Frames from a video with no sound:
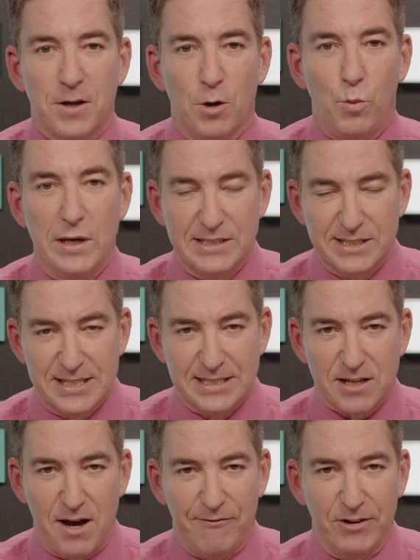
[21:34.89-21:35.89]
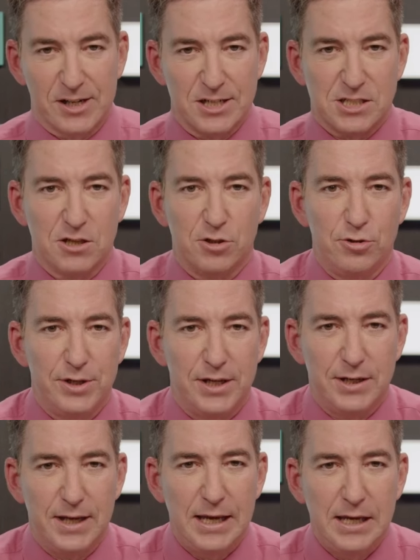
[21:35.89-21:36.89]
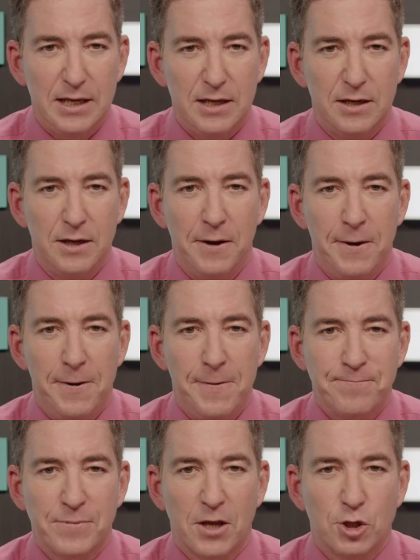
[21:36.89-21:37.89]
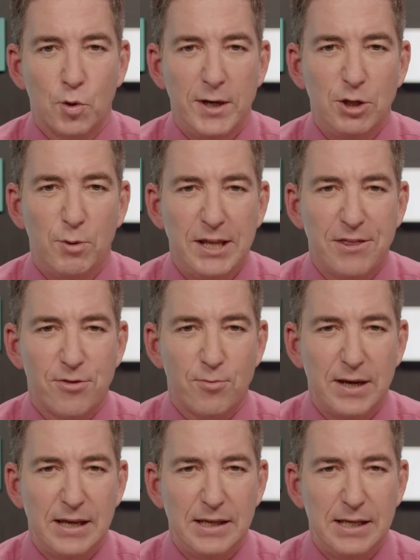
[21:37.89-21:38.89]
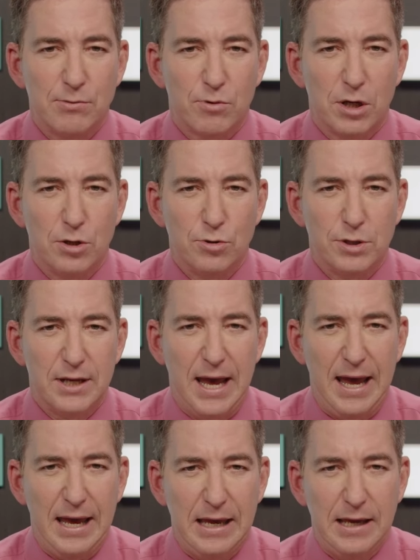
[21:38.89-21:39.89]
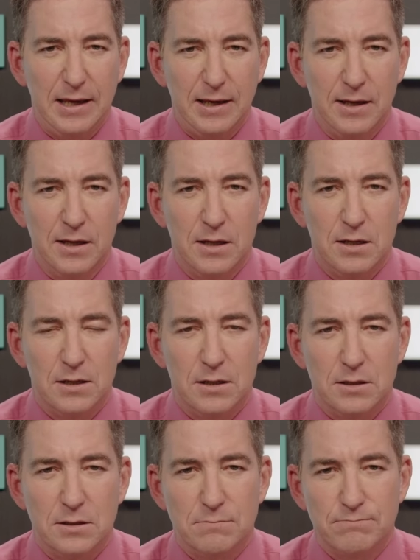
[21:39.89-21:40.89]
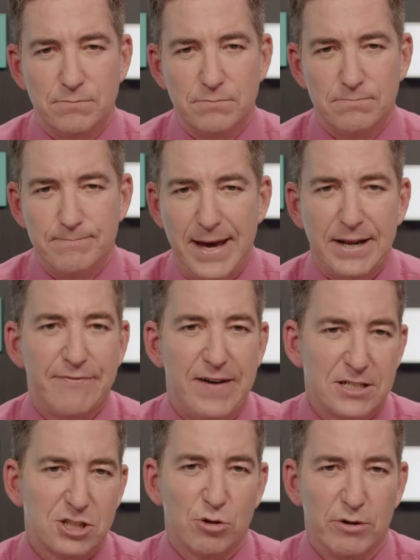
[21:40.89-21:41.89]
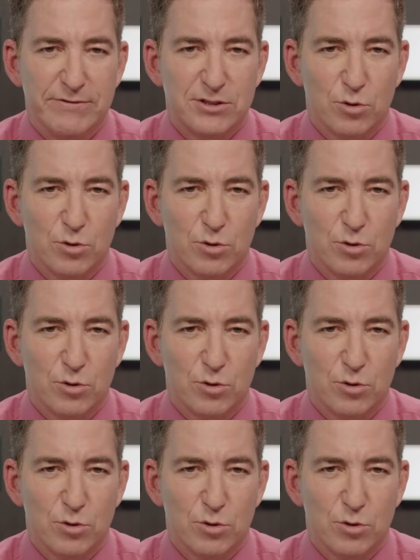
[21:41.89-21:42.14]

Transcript: once this conflict is concluded. In twenty twenty-three, he wrote a manifesto of